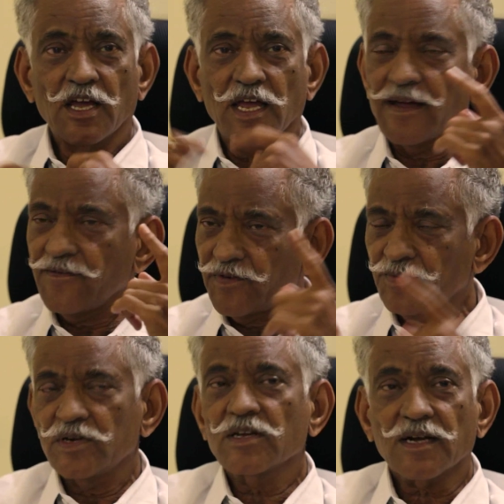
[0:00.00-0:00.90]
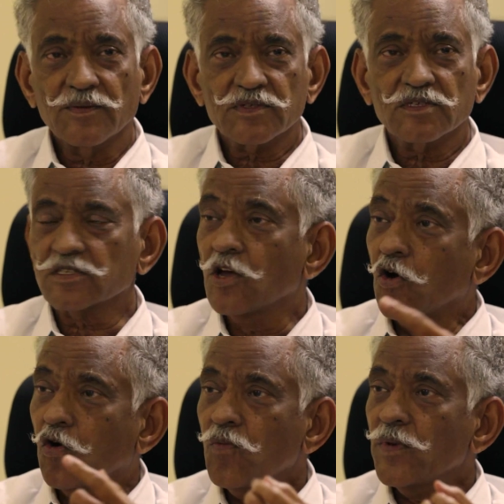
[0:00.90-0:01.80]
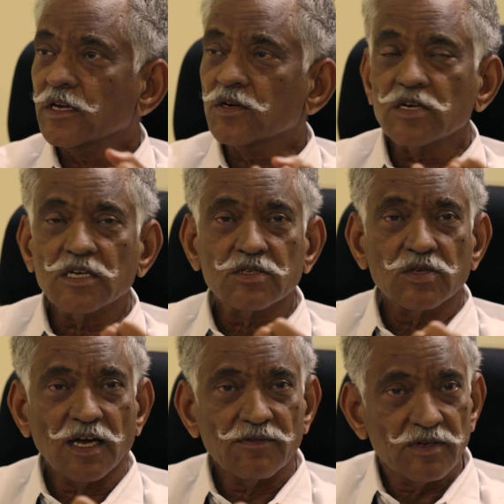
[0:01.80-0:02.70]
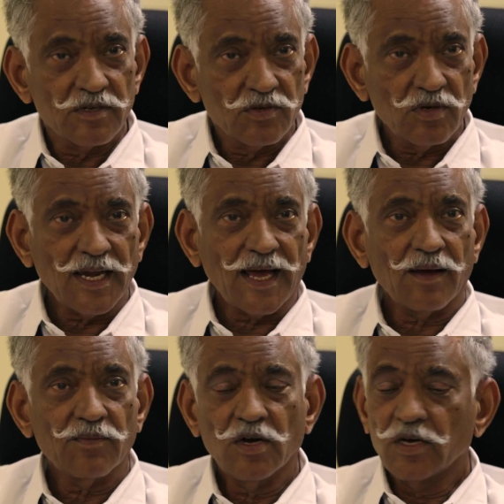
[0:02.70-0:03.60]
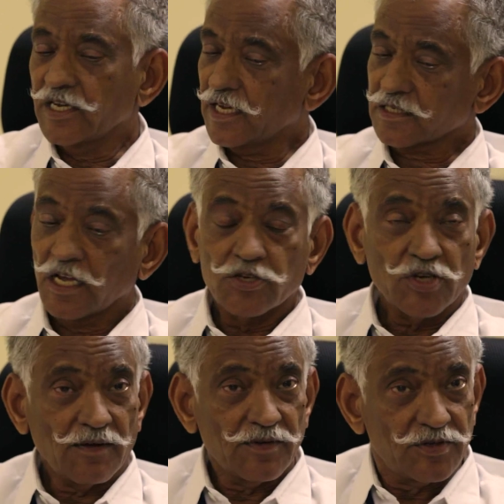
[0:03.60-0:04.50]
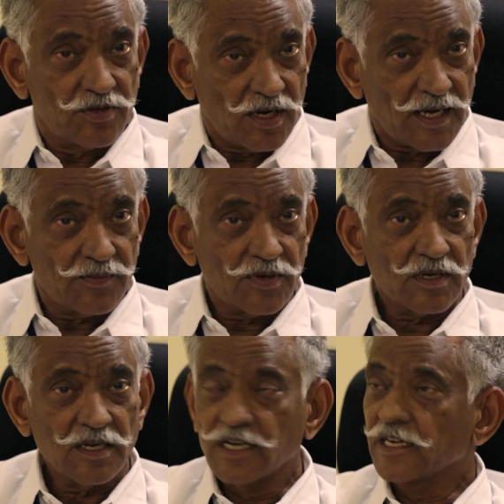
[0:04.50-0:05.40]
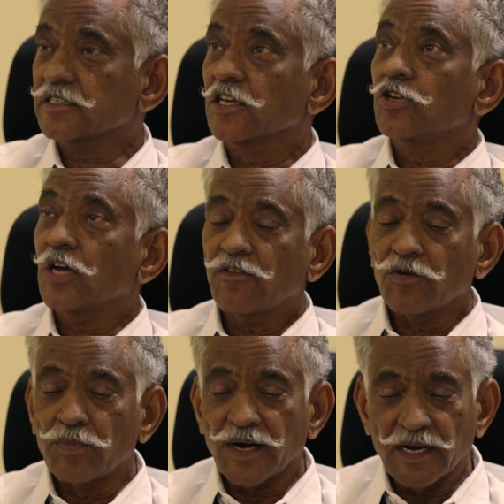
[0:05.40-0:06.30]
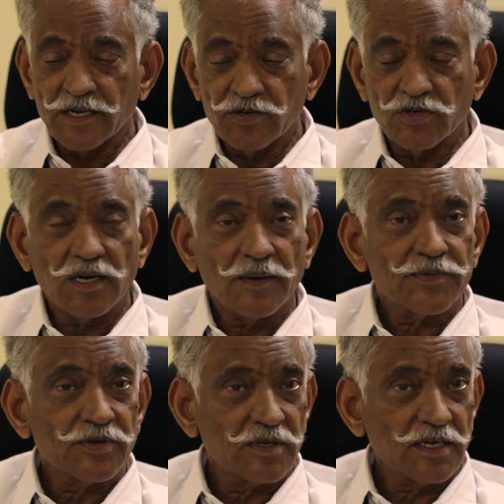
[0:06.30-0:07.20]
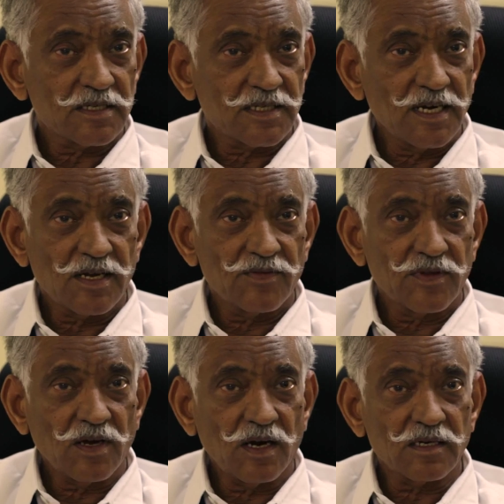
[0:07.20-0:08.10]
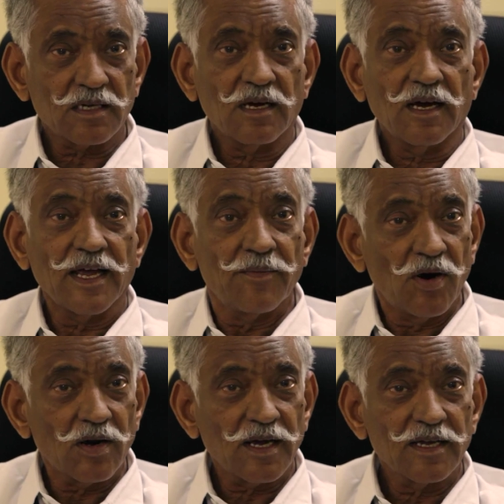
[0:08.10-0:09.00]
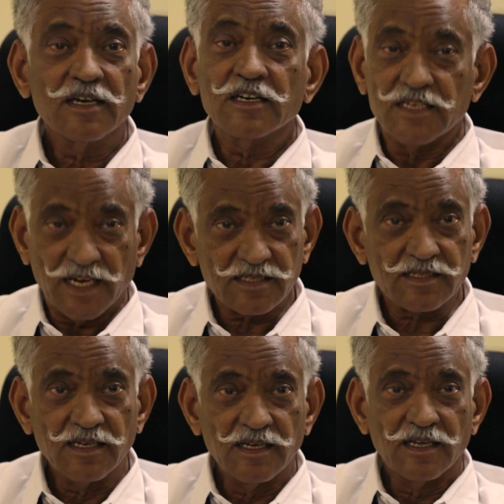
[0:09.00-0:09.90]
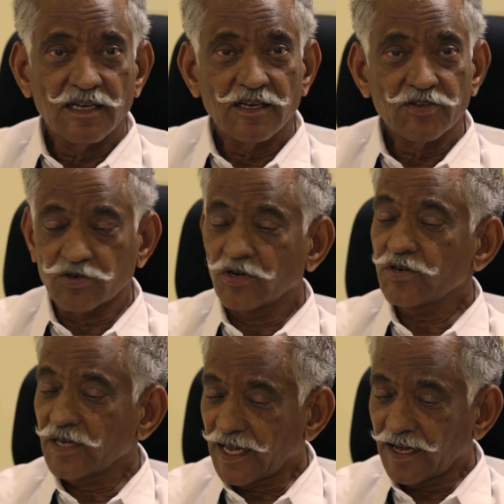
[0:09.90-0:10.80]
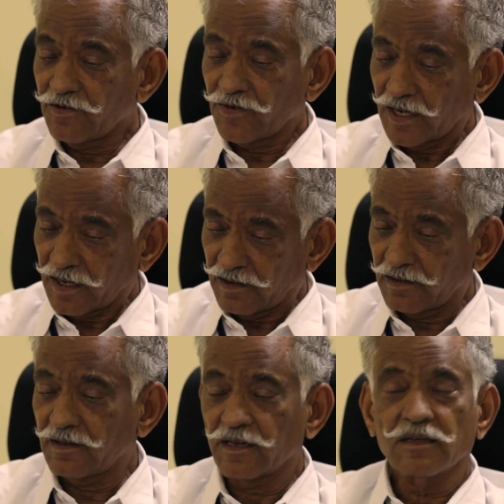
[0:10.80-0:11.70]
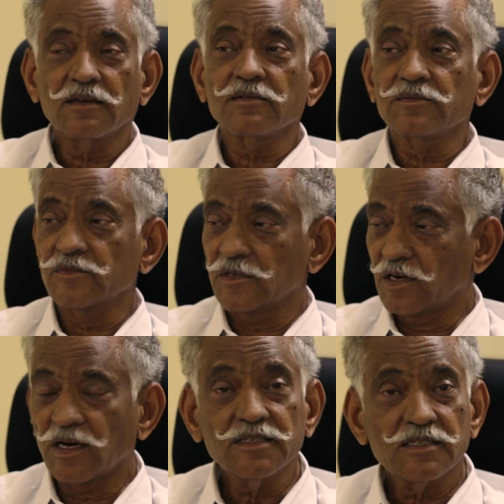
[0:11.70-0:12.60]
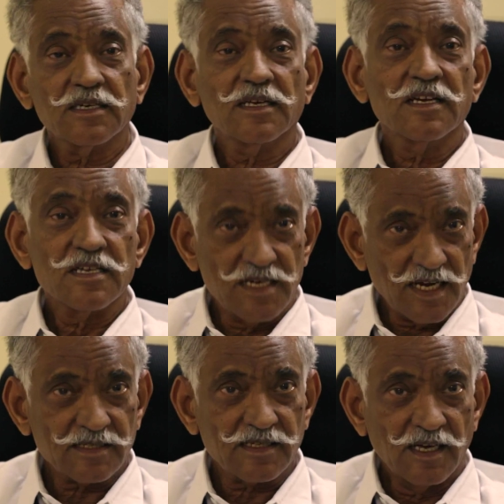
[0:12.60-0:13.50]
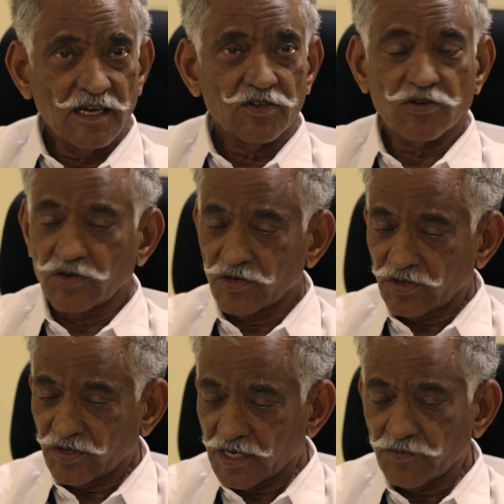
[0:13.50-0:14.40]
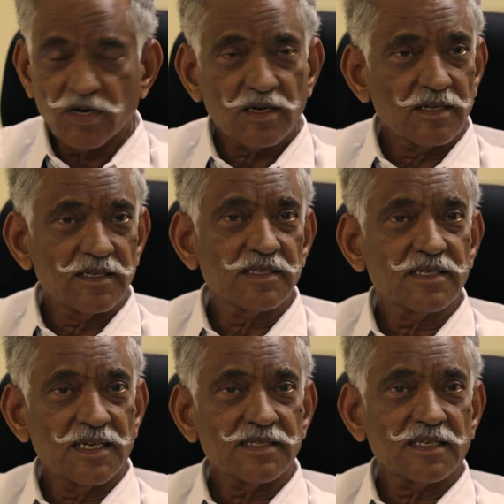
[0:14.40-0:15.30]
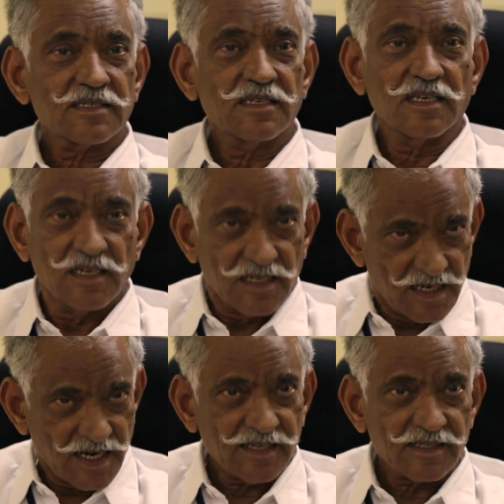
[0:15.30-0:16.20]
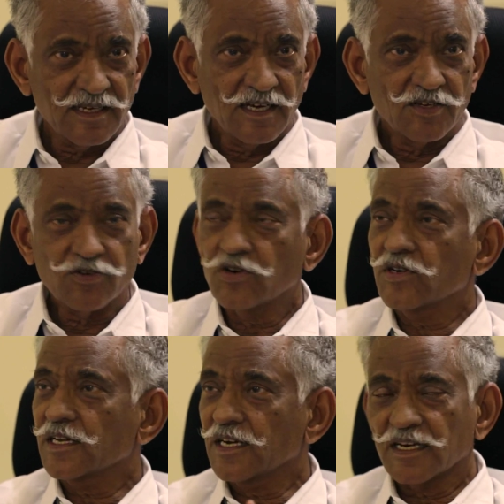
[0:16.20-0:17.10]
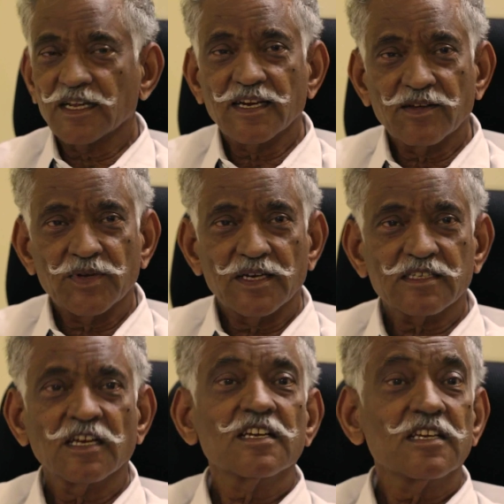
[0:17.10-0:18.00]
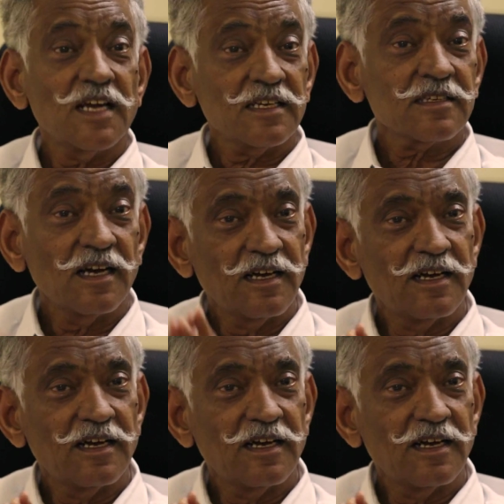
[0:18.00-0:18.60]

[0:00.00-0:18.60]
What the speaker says: Everybody comes and says, oh my goodness, you have a new lab. Yes, you have a new library. Yes, you have a brand new up-to-date state-of-the-art MRI. Yes. You're going to have a laundry? Yes. You're going to remodel the CSSD? Yes. You're going to get an NABH? Yes.